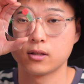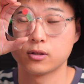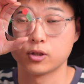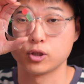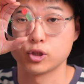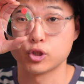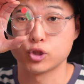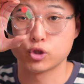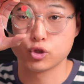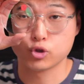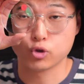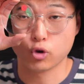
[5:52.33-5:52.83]
The
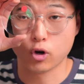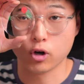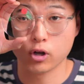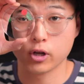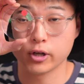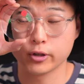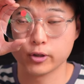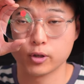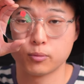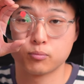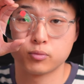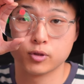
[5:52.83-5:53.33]

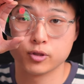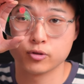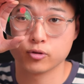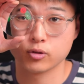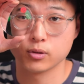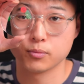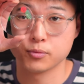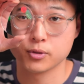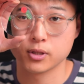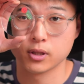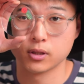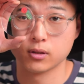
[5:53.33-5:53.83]
stronger your
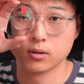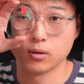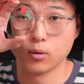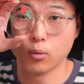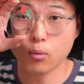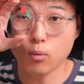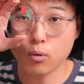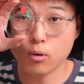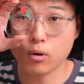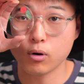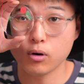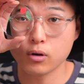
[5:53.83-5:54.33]
prescription
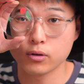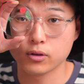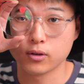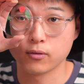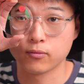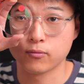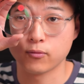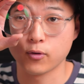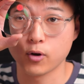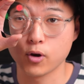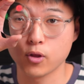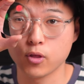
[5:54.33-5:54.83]
or the
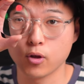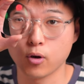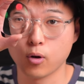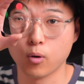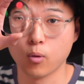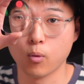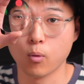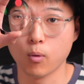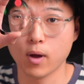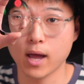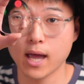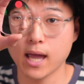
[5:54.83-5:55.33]
further
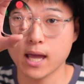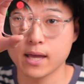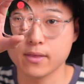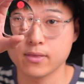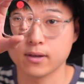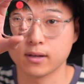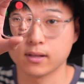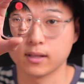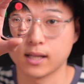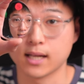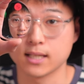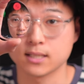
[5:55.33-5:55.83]
away
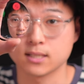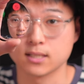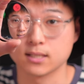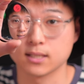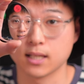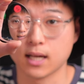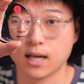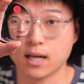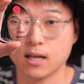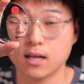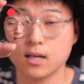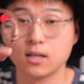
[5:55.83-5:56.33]
the glasses
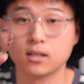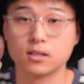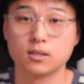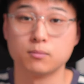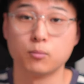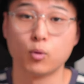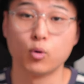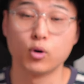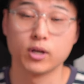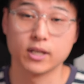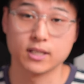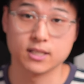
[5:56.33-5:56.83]
are, the
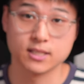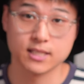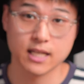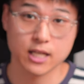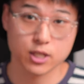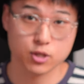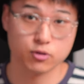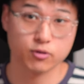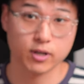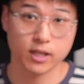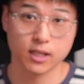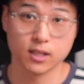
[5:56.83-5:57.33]
more
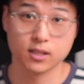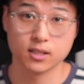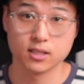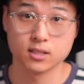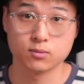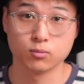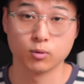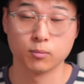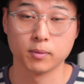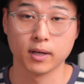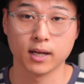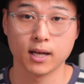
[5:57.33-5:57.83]
exaggerated
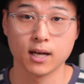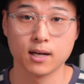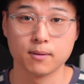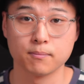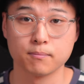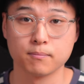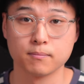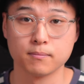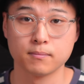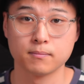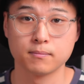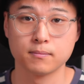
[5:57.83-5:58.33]
this will
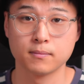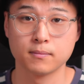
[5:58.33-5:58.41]
become.